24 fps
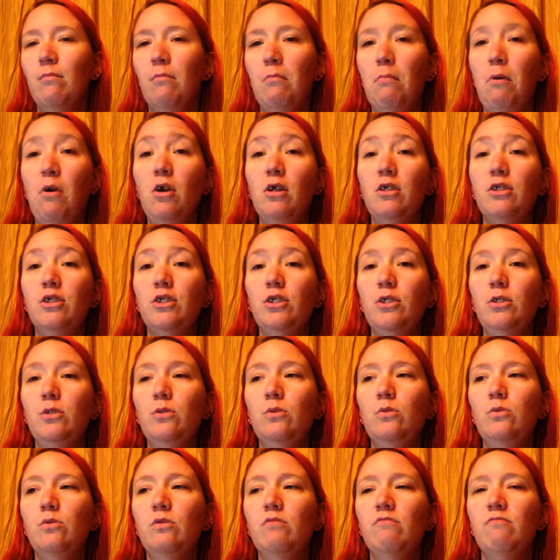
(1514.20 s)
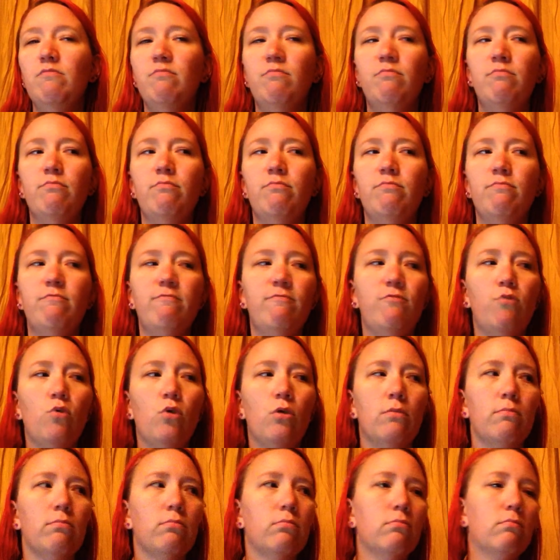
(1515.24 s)
Part 2 of
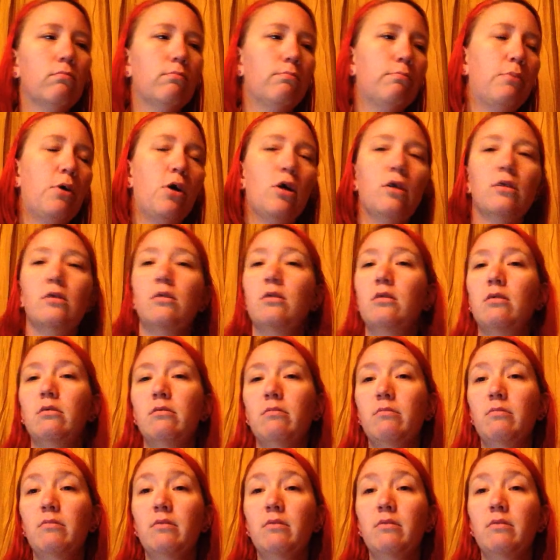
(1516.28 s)
4 parts.